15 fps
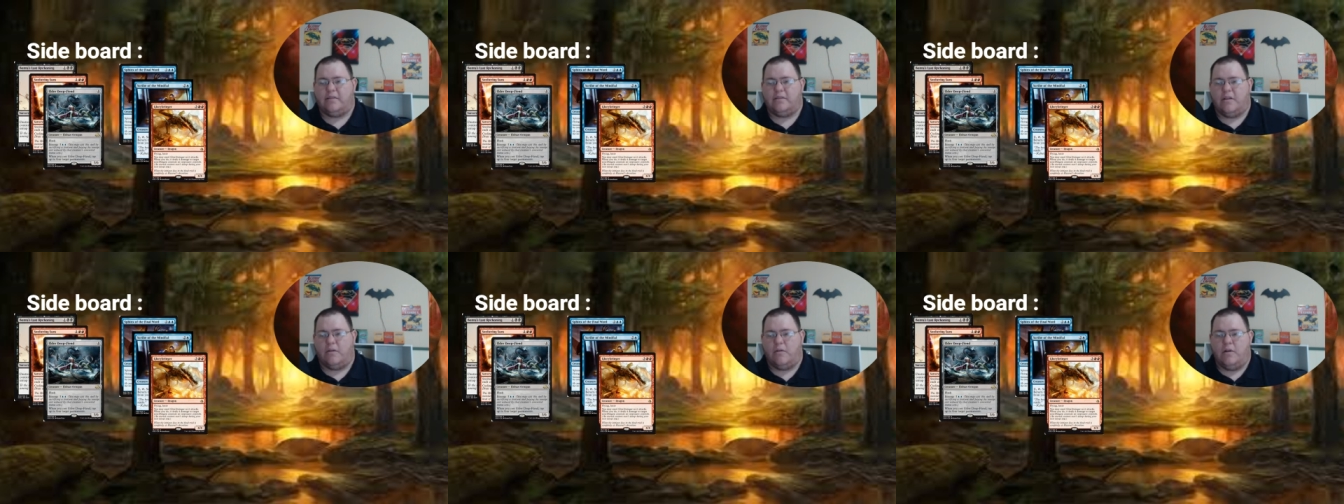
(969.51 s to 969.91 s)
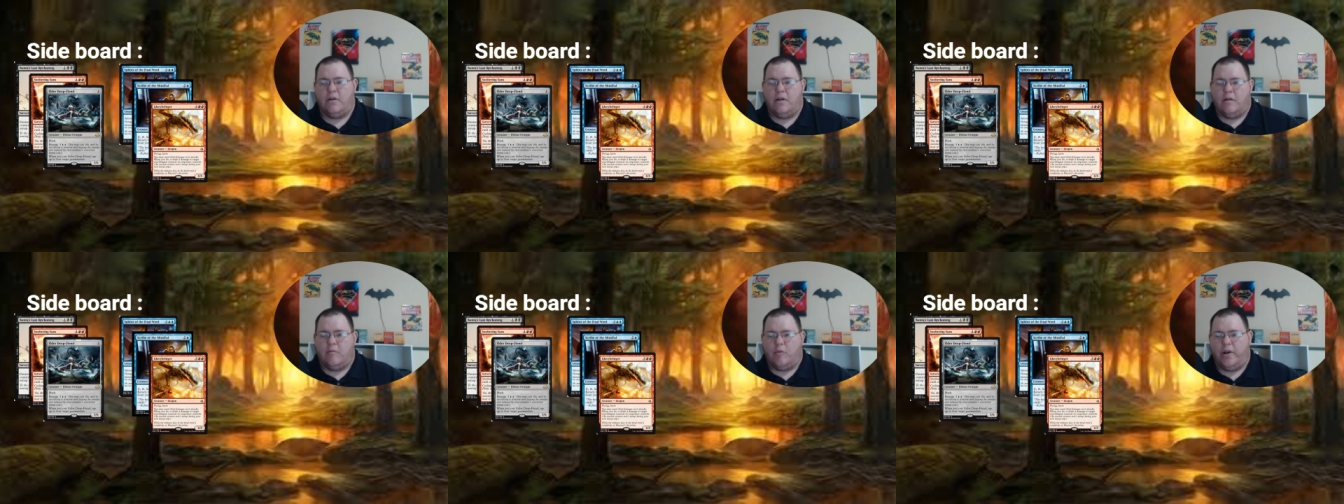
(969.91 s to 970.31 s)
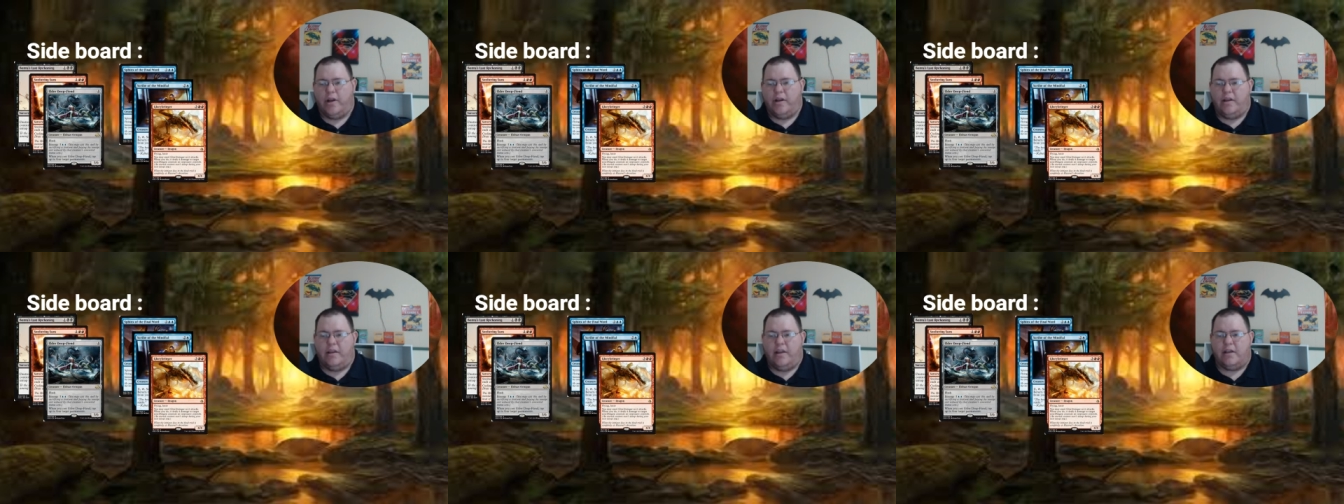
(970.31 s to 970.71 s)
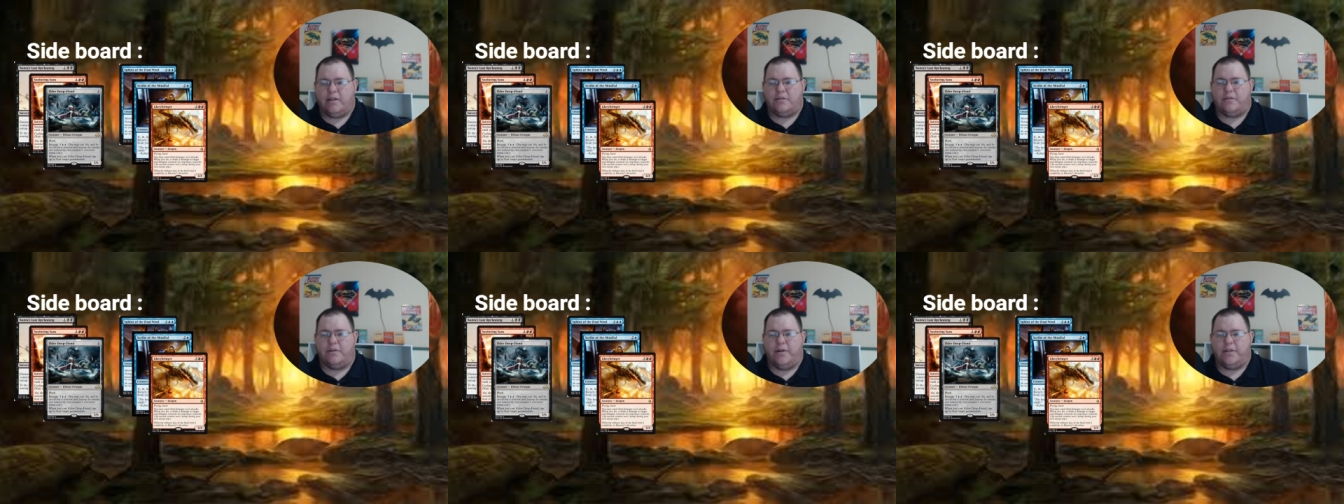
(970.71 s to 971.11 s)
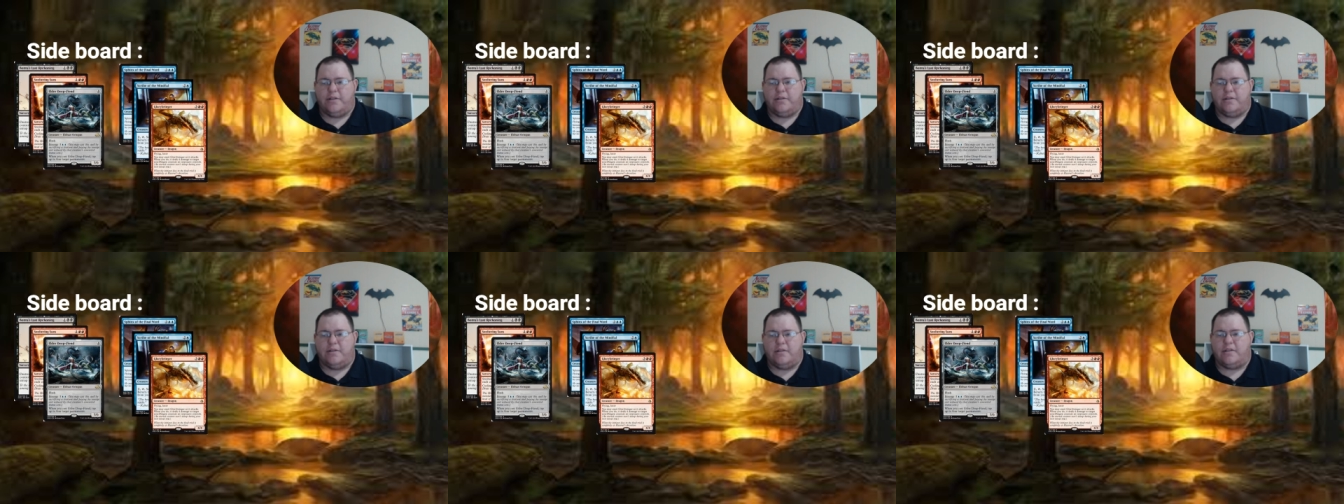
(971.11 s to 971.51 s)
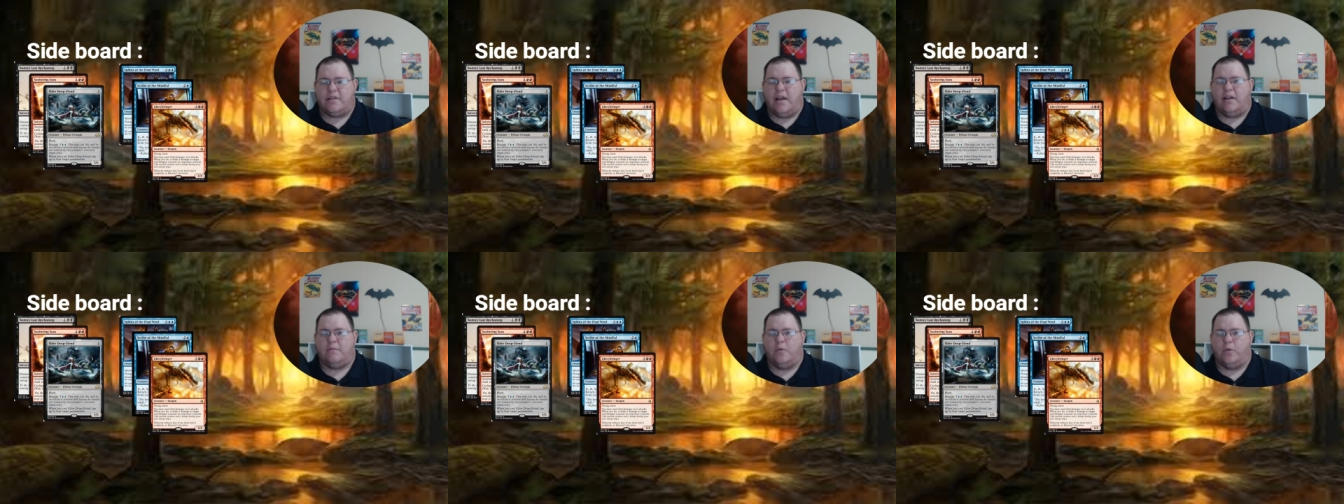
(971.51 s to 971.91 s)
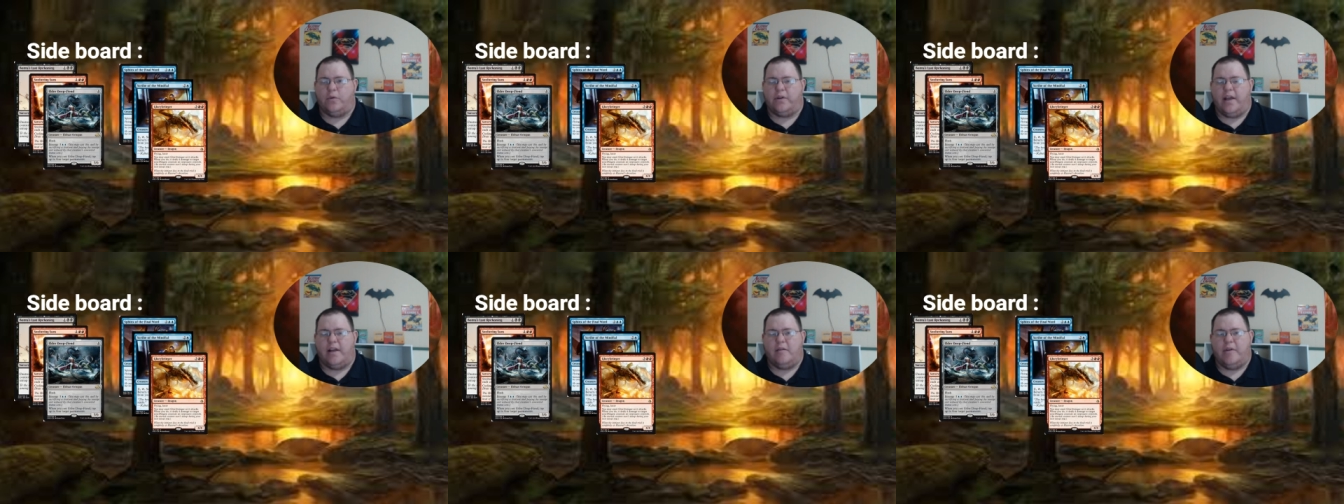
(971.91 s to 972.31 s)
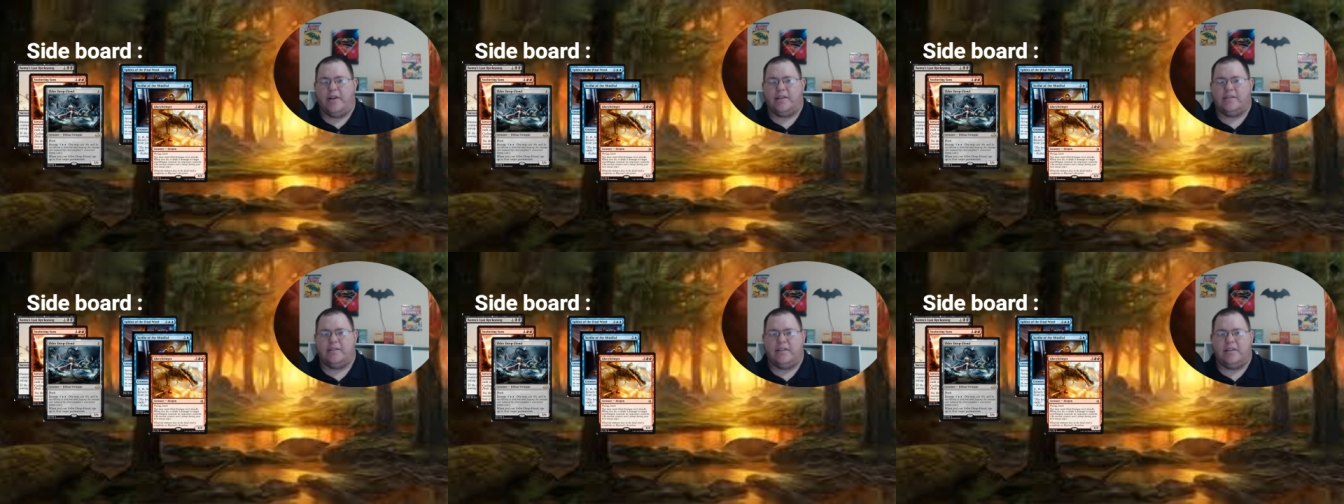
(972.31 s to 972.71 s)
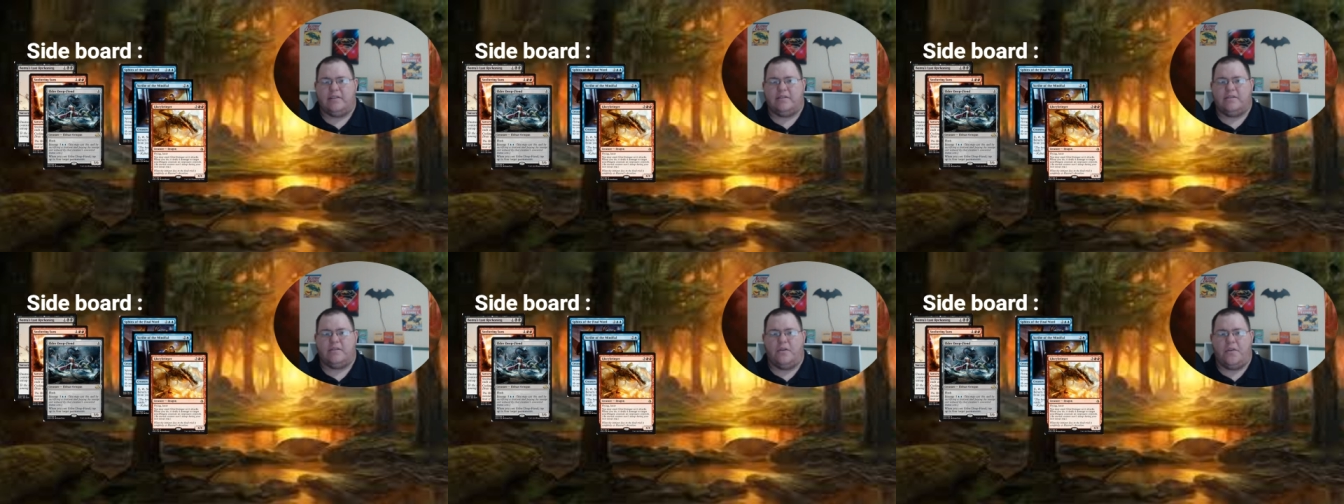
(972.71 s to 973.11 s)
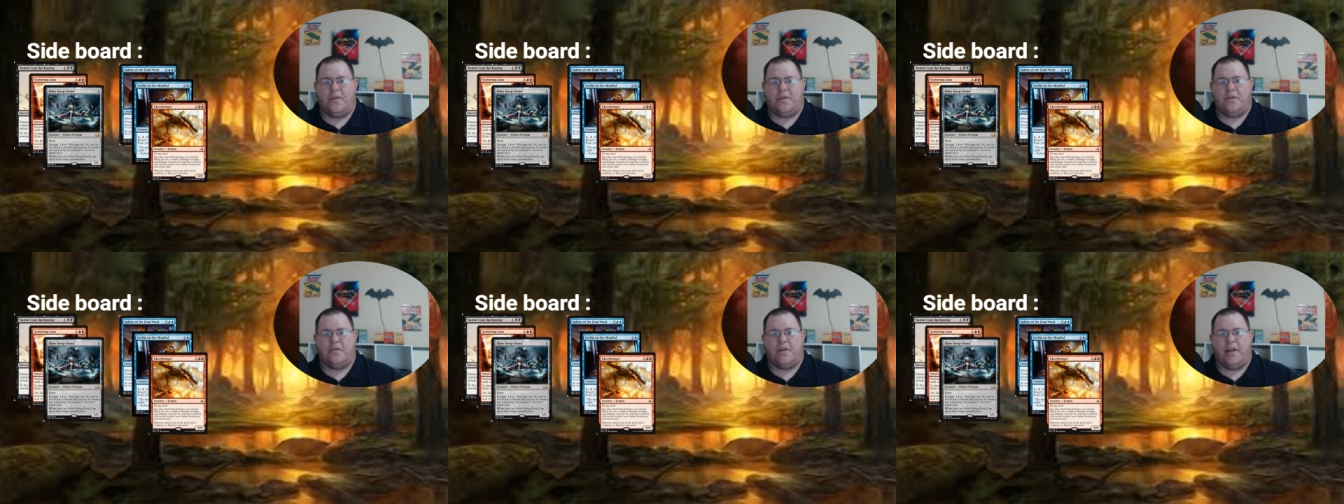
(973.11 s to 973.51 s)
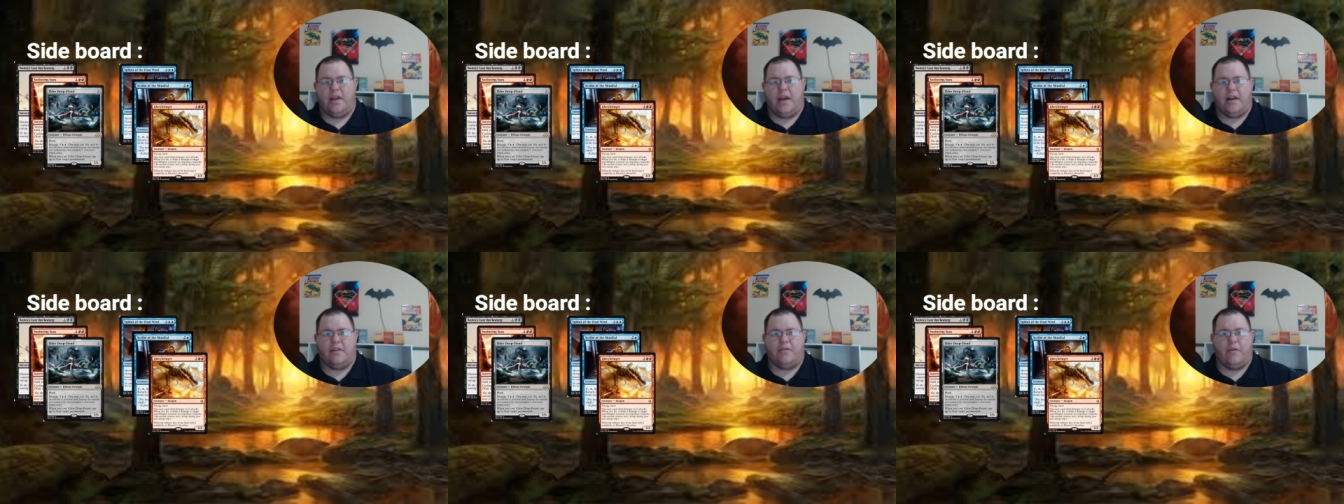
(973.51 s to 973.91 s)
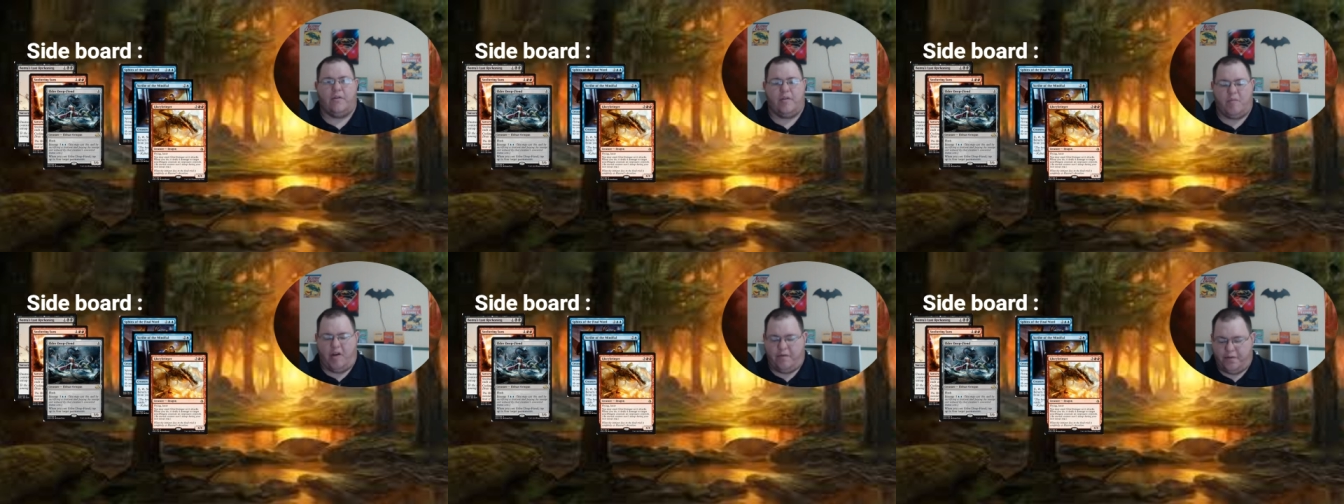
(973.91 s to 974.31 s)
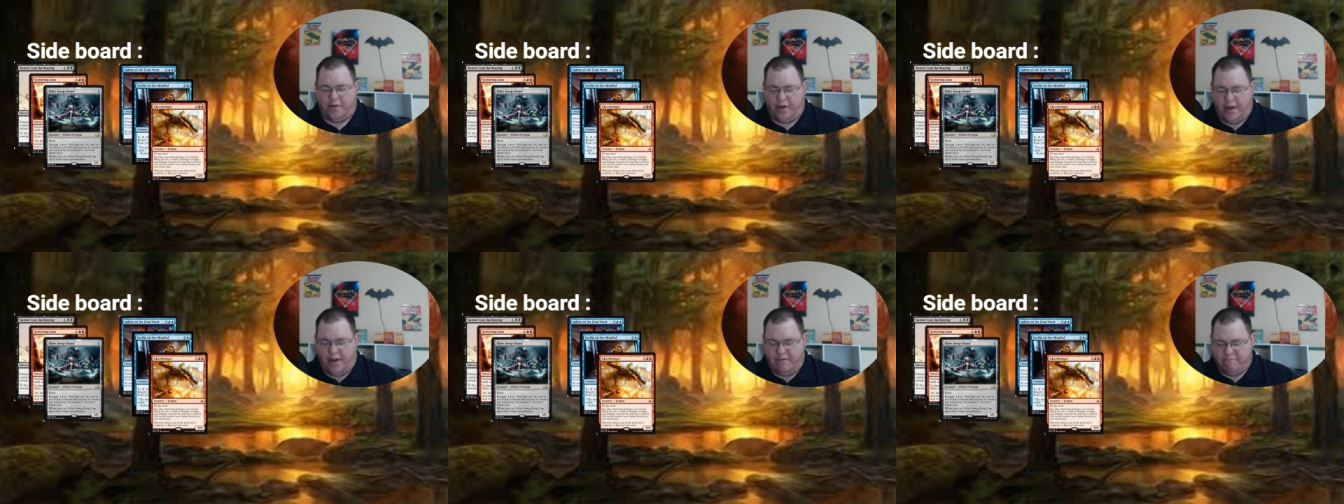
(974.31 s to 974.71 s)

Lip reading: So bringing in the extra creatures in the sideboard kind of makes sense so that you can kind of throw them off their game.